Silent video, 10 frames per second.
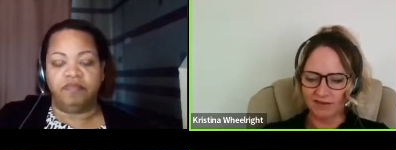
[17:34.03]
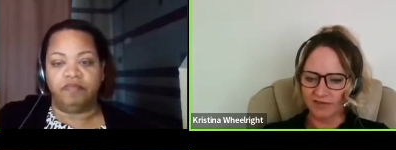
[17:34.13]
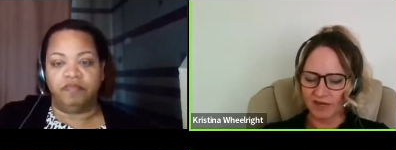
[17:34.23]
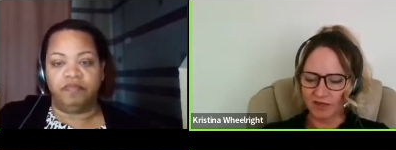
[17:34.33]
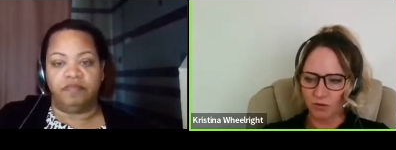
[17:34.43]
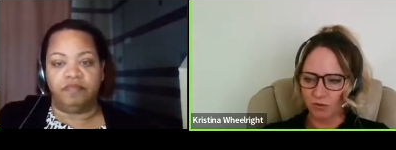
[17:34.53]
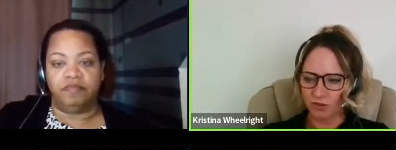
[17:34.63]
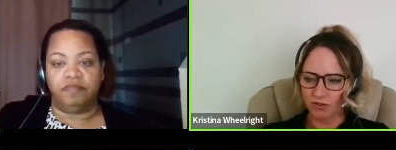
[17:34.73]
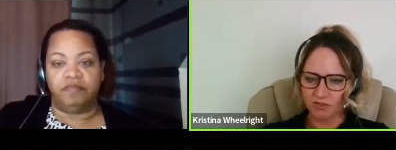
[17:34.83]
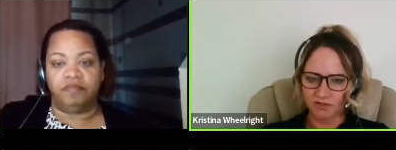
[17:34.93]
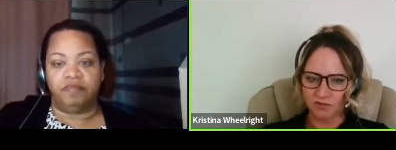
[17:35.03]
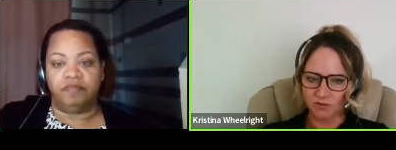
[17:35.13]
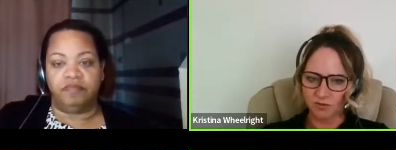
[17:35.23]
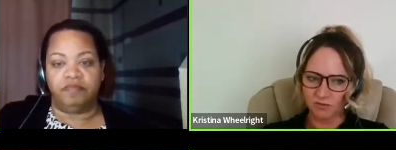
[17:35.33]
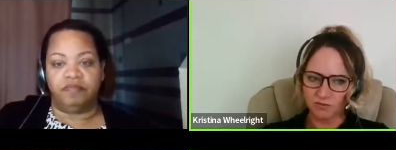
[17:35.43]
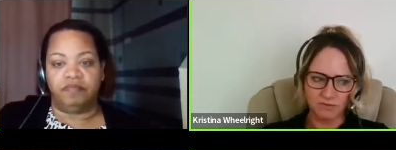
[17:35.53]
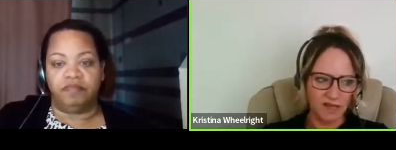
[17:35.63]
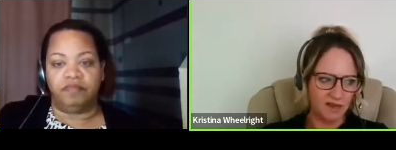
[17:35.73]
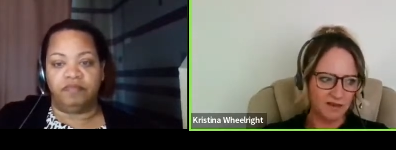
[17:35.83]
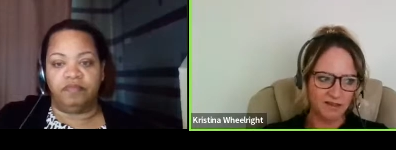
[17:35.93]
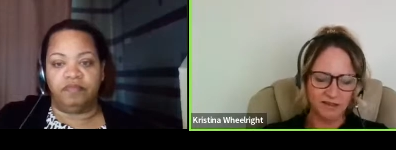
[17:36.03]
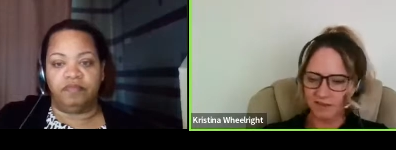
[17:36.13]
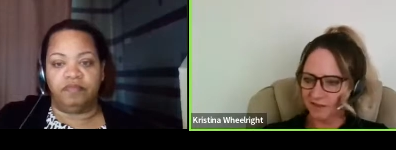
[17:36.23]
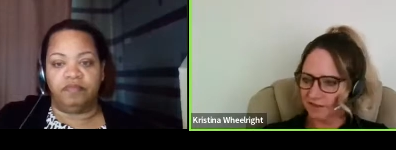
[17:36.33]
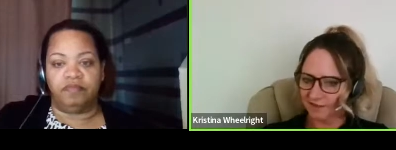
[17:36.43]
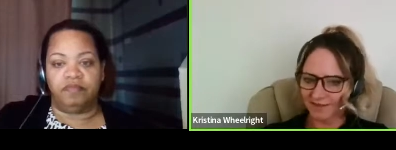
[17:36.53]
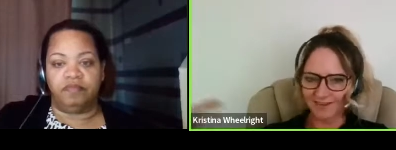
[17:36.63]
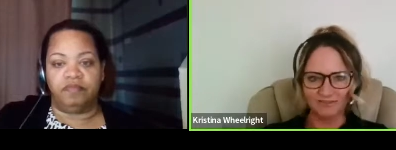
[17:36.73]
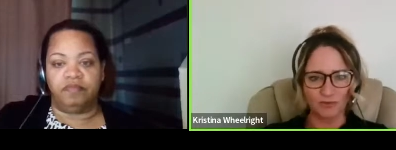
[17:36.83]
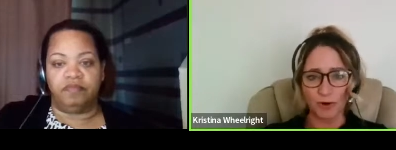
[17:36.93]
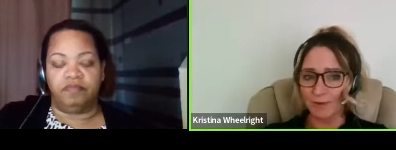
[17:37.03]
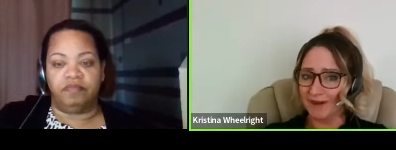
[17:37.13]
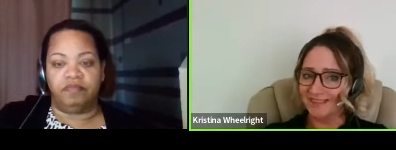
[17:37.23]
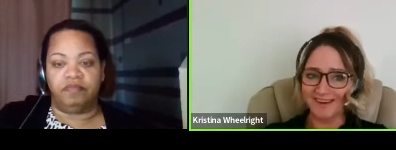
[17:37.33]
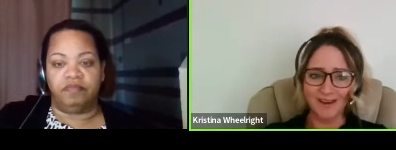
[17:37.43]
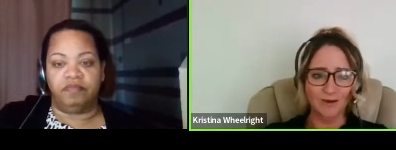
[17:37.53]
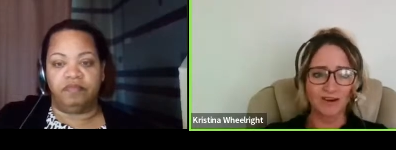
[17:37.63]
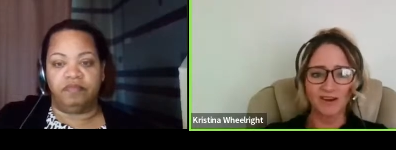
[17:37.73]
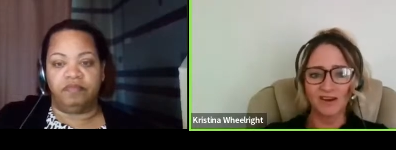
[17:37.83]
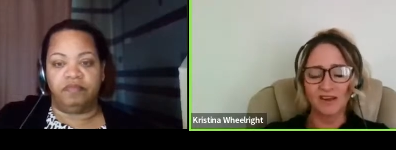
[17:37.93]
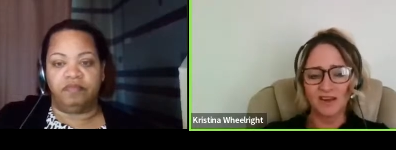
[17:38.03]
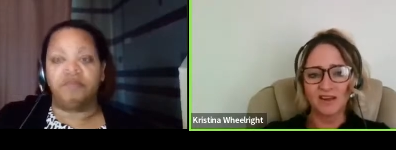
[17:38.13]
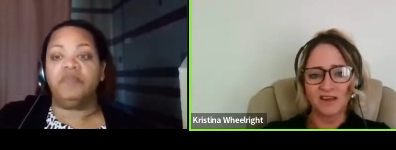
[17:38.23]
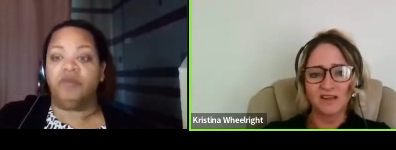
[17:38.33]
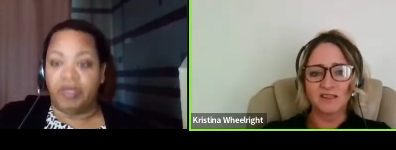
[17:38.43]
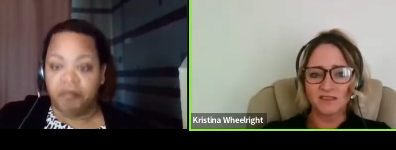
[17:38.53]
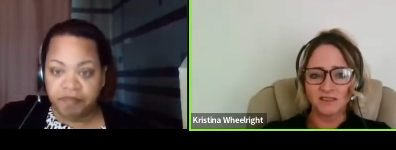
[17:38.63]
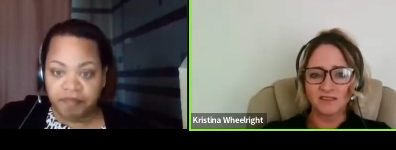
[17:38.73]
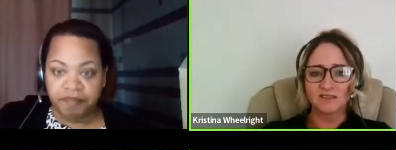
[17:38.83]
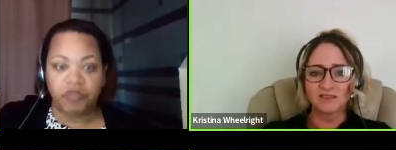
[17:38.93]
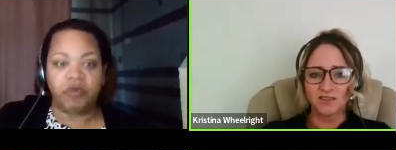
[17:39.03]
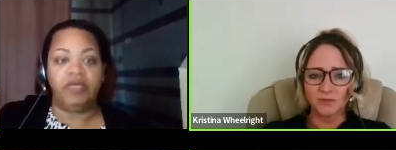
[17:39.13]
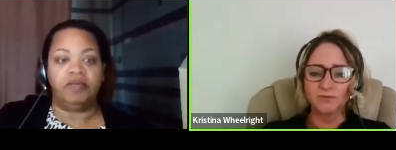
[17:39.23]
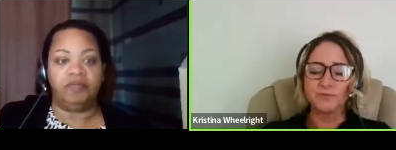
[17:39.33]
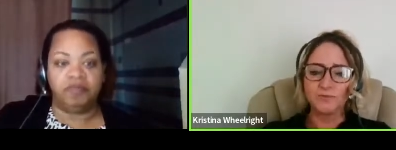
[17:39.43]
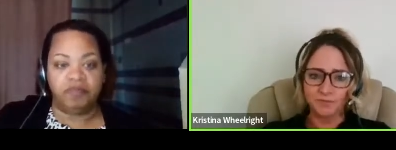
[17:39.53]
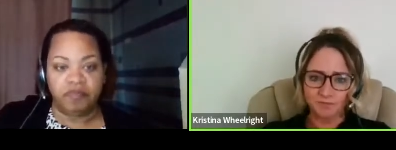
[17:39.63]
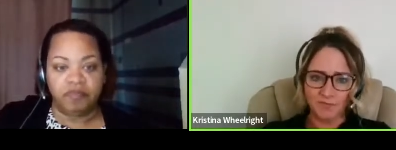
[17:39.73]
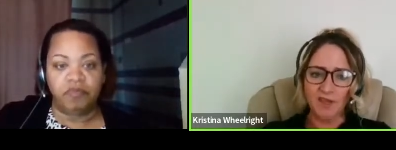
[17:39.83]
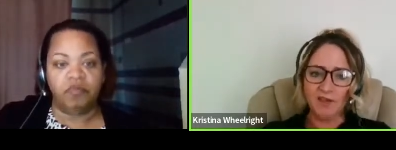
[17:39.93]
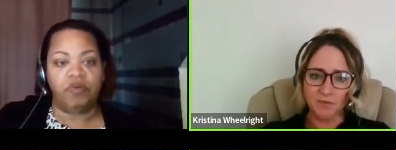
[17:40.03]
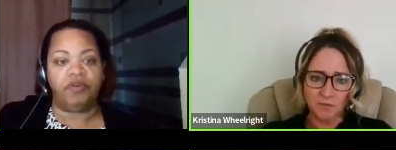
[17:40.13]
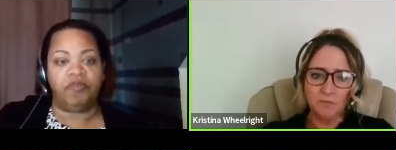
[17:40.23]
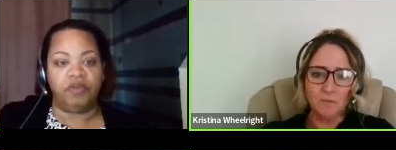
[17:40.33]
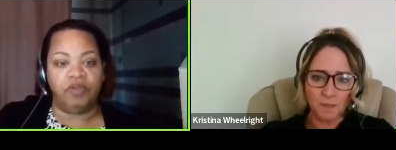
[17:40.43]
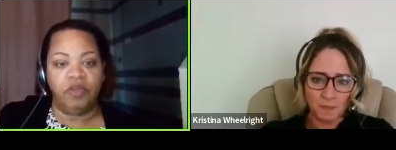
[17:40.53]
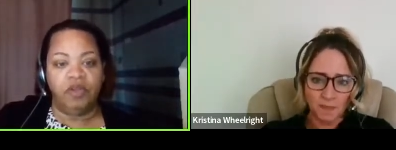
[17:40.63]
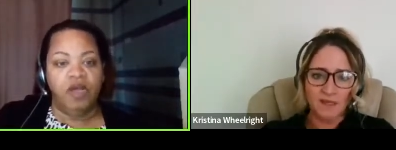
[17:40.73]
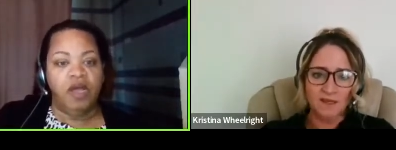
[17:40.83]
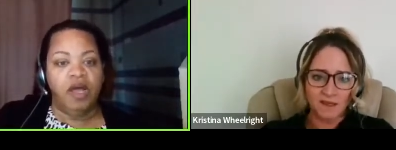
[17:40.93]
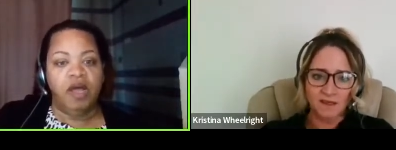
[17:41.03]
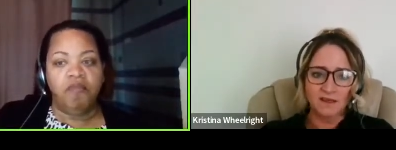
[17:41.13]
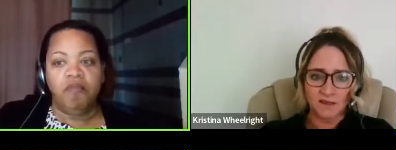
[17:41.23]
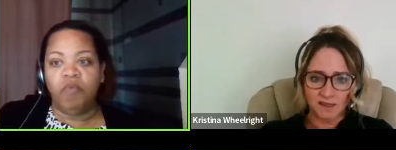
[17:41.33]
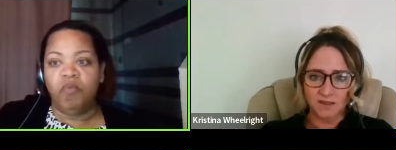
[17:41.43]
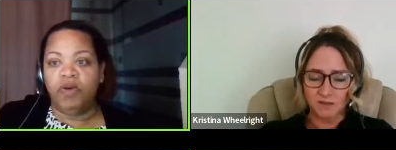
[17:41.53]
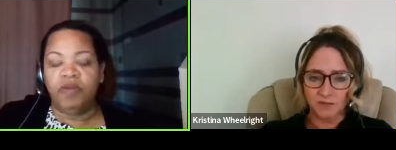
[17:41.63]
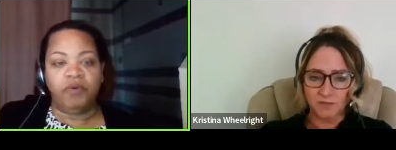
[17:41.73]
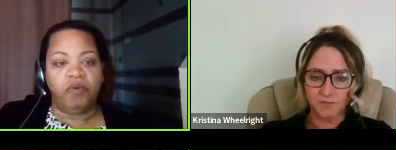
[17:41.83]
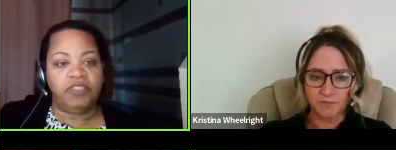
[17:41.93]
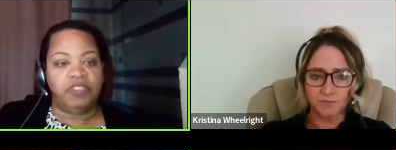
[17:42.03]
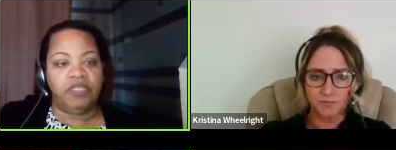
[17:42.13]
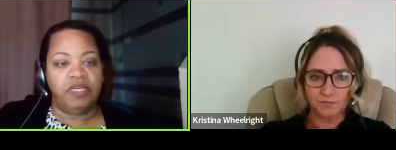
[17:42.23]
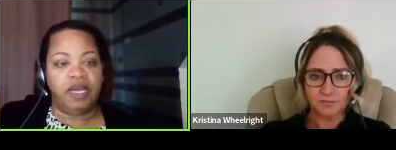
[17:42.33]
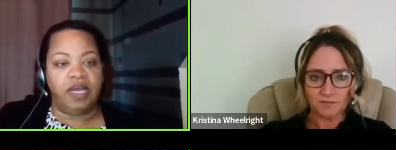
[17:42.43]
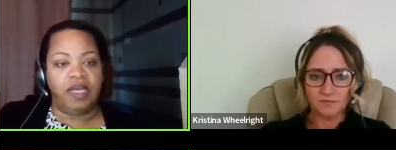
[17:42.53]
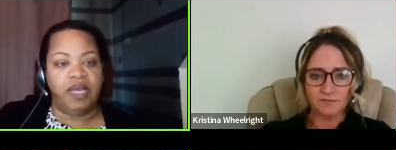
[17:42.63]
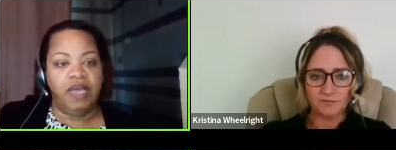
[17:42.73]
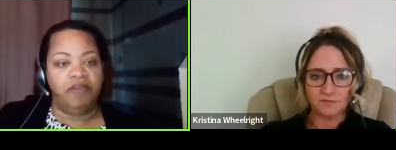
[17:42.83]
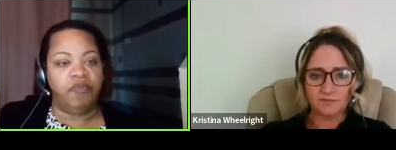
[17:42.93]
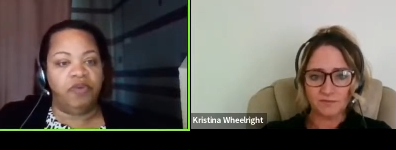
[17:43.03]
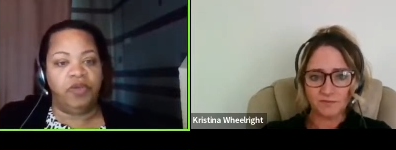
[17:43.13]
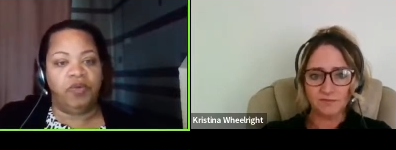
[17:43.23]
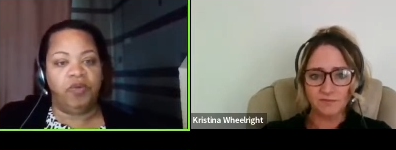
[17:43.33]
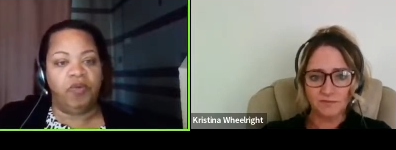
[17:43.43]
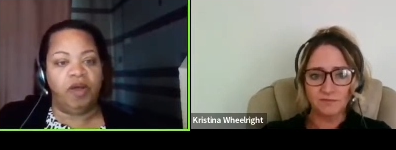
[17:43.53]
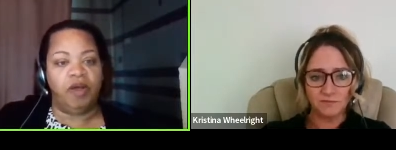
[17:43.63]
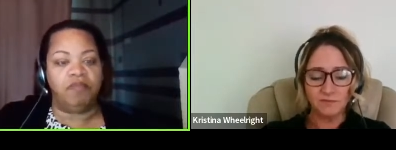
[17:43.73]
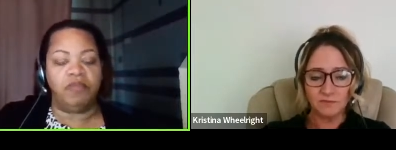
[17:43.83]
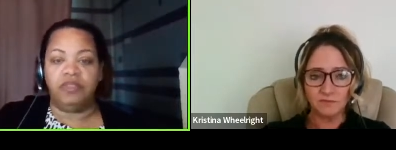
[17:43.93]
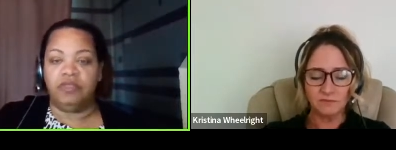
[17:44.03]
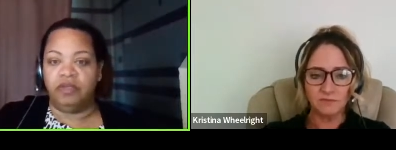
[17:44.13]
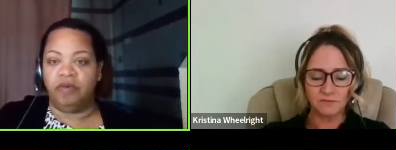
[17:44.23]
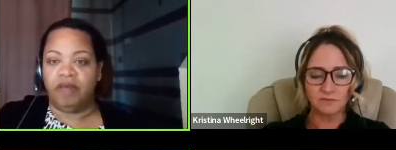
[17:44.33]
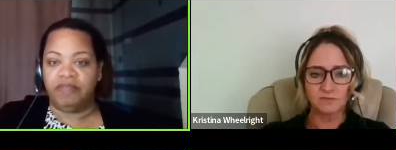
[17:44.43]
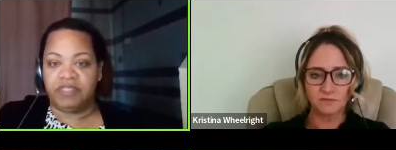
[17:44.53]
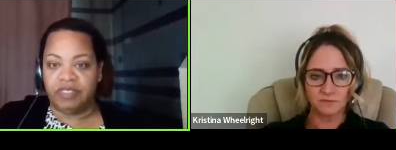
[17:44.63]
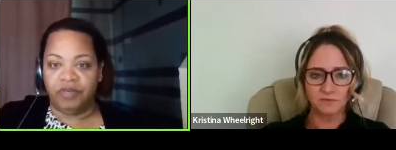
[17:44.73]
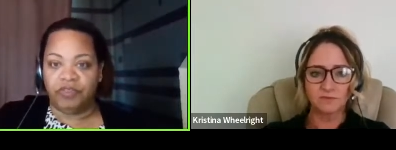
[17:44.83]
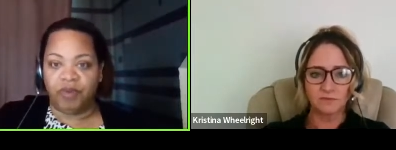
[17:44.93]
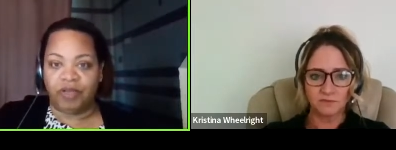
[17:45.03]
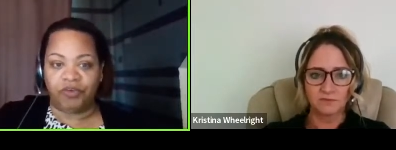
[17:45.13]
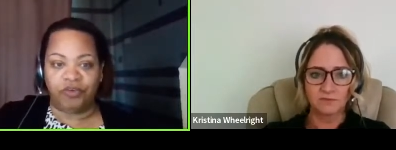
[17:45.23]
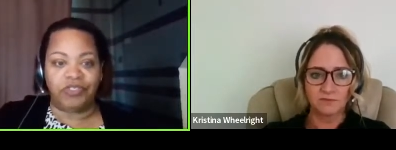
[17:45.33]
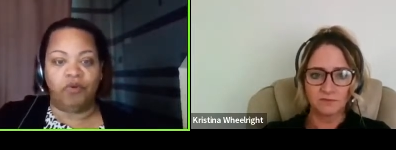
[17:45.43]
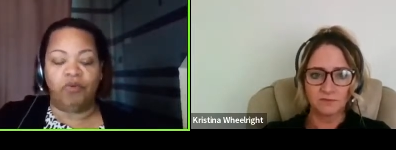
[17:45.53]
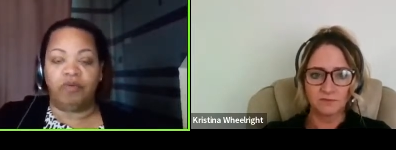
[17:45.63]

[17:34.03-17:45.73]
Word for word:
Speaker 1: I've got coders who make uh, 40 bucks an hour. So mm-hmm.
Speaker 2: yeah, wonderful. Um, one other question that I had for you, um, mm-hmm. you, you, know, obviously you're a director, so